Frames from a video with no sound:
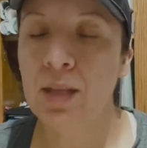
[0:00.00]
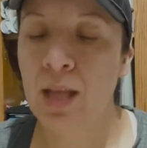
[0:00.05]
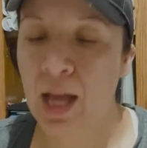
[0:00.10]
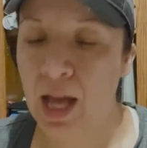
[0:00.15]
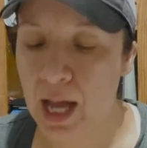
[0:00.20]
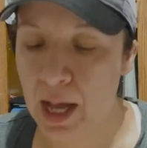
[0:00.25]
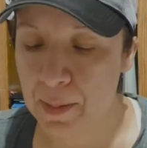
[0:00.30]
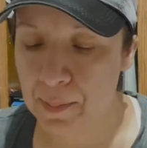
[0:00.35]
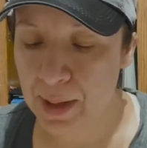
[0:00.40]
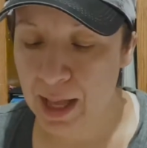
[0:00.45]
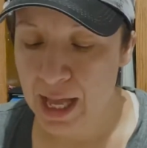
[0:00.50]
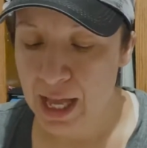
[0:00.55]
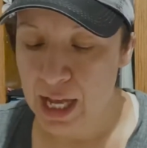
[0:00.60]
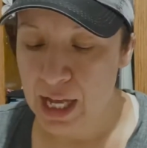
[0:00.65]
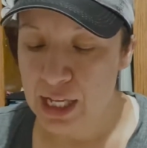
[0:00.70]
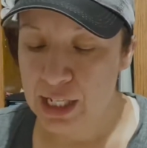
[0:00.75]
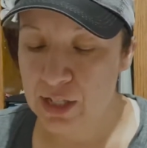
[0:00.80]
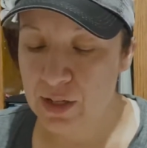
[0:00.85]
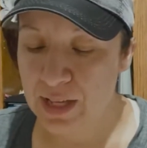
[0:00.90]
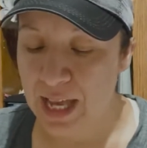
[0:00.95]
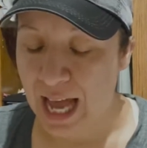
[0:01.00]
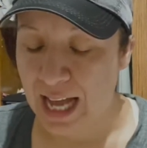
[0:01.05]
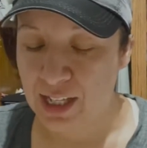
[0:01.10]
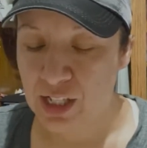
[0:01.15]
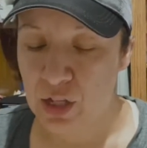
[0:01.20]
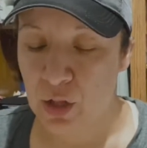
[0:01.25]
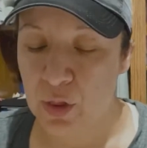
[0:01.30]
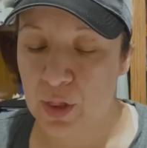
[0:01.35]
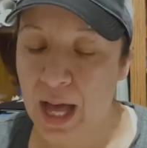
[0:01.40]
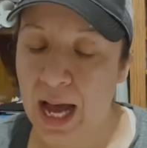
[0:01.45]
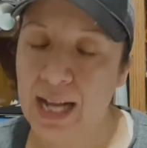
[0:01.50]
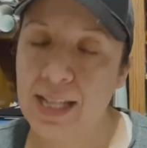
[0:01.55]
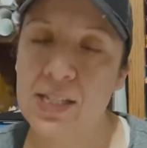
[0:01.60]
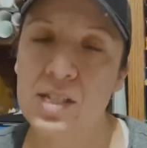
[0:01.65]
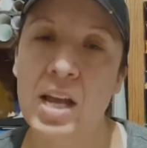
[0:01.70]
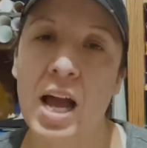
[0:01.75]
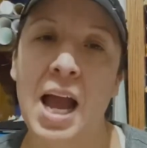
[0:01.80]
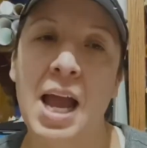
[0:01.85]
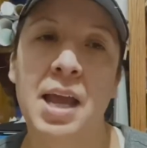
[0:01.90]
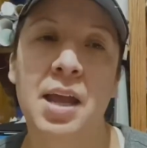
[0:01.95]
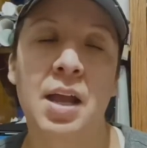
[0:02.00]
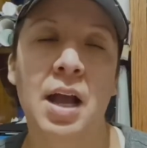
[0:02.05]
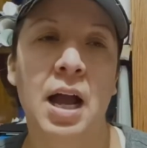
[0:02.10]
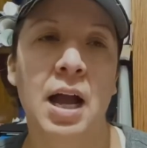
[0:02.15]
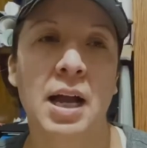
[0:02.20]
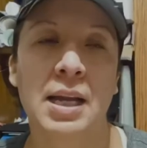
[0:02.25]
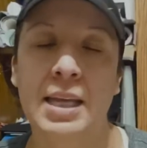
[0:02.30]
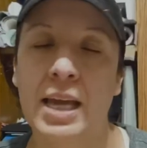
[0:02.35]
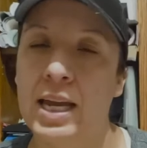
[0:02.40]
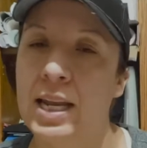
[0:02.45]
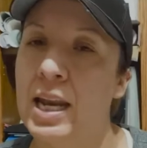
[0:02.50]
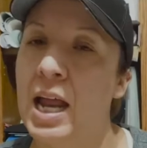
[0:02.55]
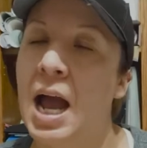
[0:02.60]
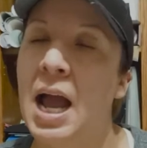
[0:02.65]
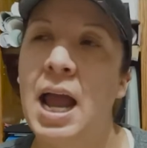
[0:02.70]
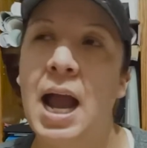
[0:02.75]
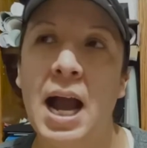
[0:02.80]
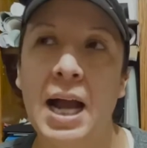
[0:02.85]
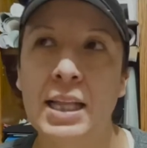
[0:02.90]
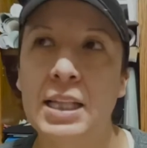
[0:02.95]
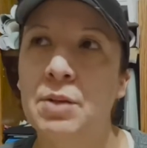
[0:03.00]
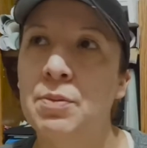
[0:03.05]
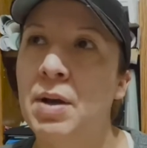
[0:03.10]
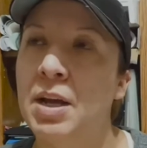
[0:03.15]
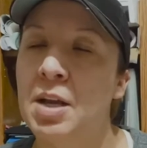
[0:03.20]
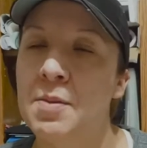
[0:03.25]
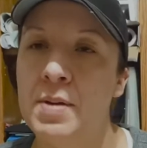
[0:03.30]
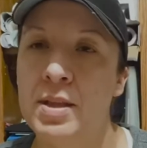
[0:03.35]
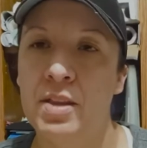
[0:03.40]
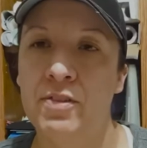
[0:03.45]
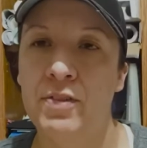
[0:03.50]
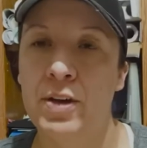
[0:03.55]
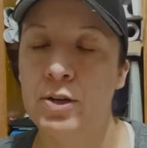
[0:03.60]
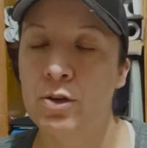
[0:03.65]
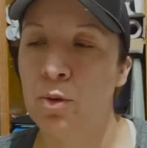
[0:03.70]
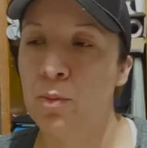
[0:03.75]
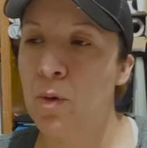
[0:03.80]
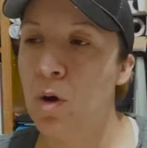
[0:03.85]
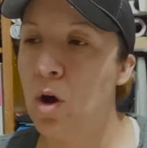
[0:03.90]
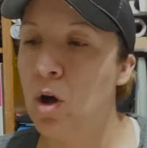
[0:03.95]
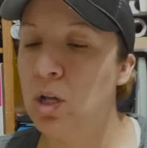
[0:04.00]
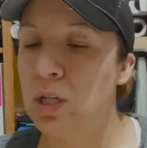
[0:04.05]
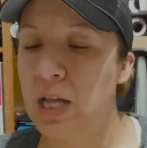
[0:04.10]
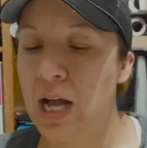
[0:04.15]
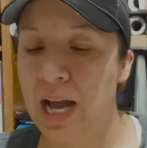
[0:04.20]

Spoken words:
that's, I highly recommend the vendor mall.